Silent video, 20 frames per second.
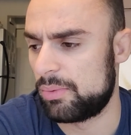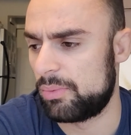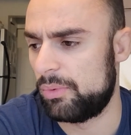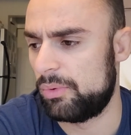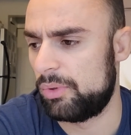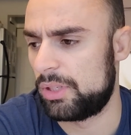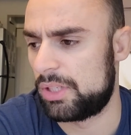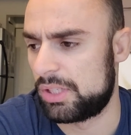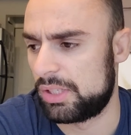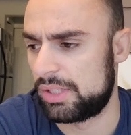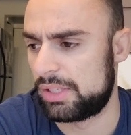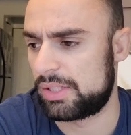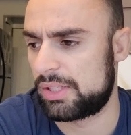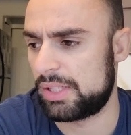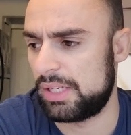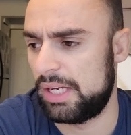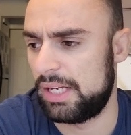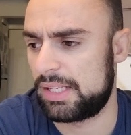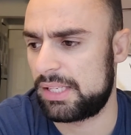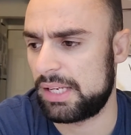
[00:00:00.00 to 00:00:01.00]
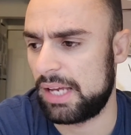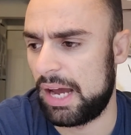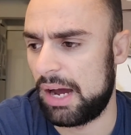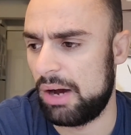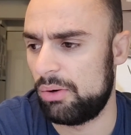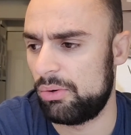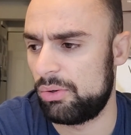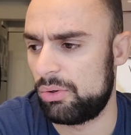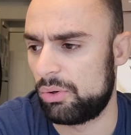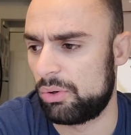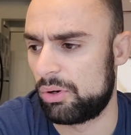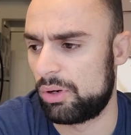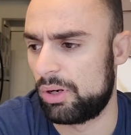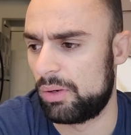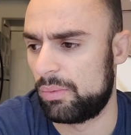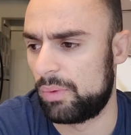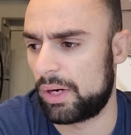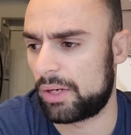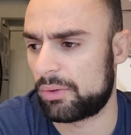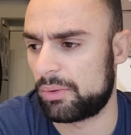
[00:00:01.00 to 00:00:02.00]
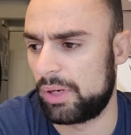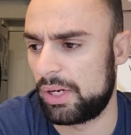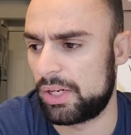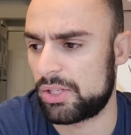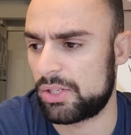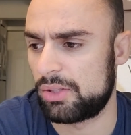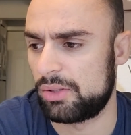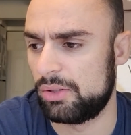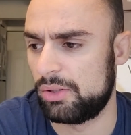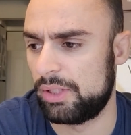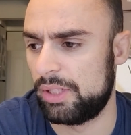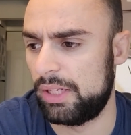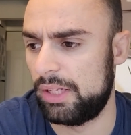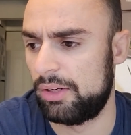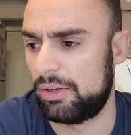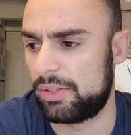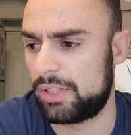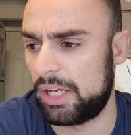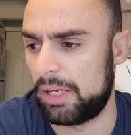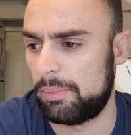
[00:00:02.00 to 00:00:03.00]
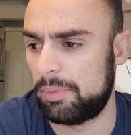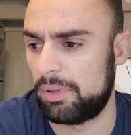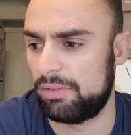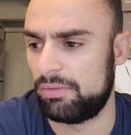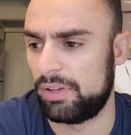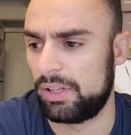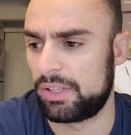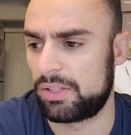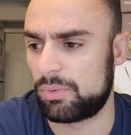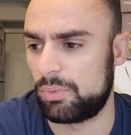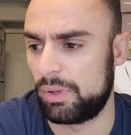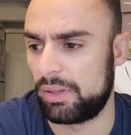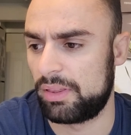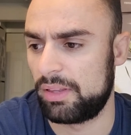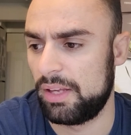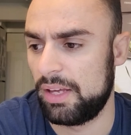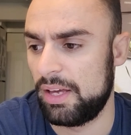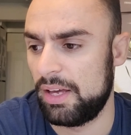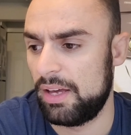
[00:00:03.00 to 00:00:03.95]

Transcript: Which is it's outdoor and recreational and entertainment events with